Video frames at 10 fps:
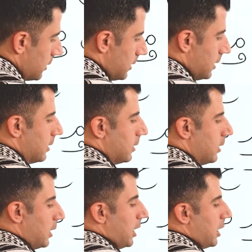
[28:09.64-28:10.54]
D.
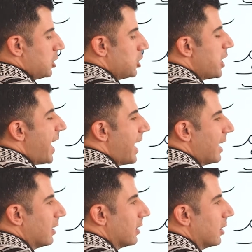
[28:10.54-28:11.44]

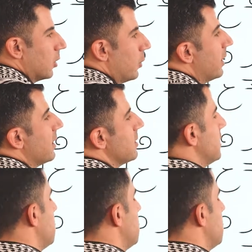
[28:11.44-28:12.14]
Ye. Where is